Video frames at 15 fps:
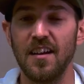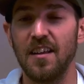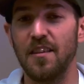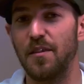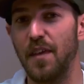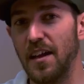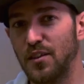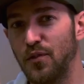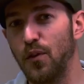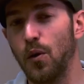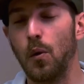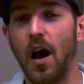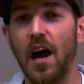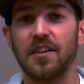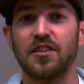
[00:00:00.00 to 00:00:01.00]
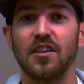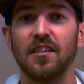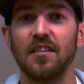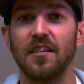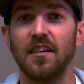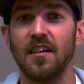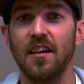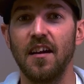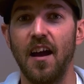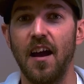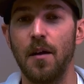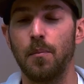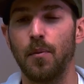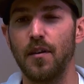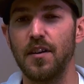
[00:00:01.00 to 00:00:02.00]
Thanks for watching. I
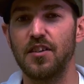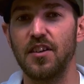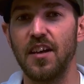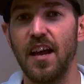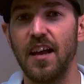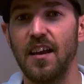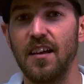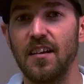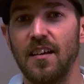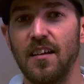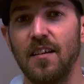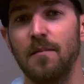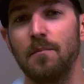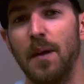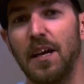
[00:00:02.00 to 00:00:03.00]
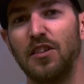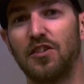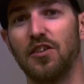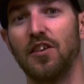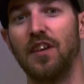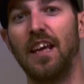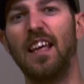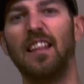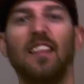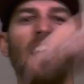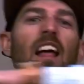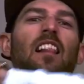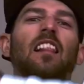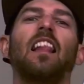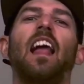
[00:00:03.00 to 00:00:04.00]
appreciate it. Make sure you hit
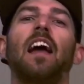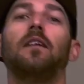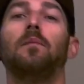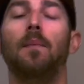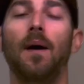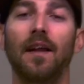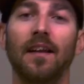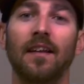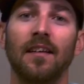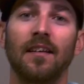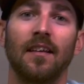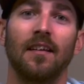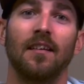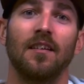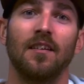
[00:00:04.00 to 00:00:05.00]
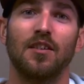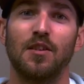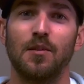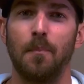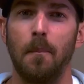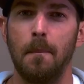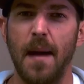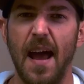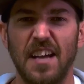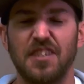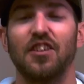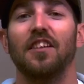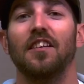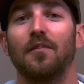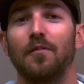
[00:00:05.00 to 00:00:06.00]
that like button. Smash
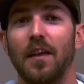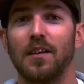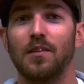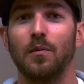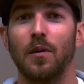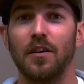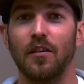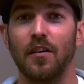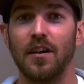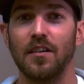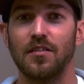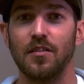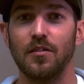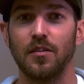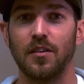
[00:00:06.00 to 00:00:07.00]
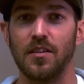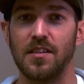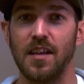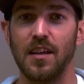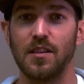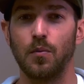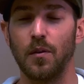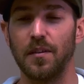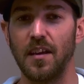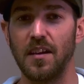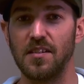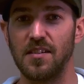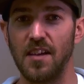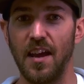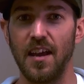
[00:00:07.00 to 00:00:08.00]
it if that's what you're into, because that's what they
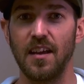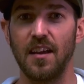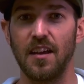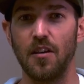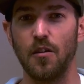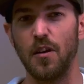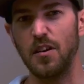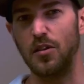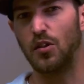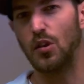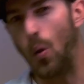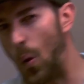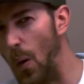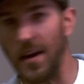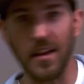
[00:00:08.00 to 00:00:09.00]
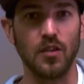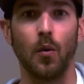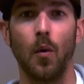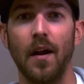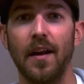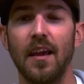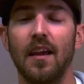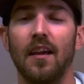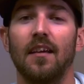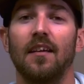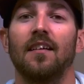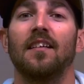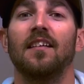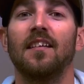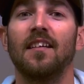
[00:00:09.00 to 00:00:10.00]
say here in 2020.
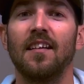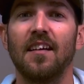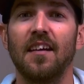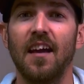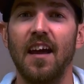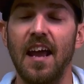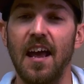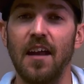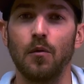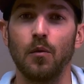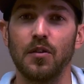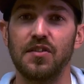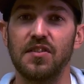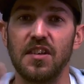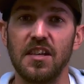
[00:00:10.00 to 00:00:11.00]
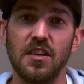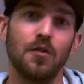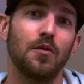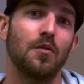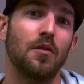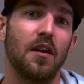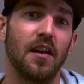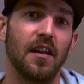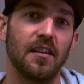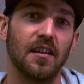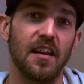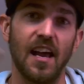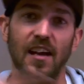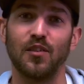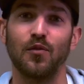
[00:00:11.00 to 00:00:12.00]
And we'll see you in the
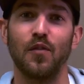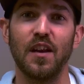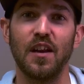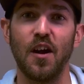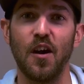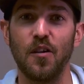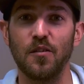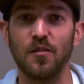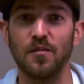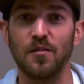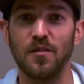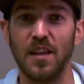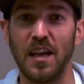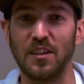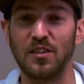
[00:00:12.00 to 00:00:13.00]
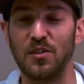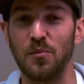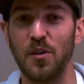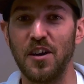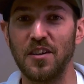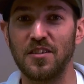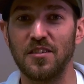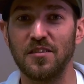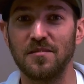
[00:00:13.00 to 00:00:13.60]
next video. Thanks so much.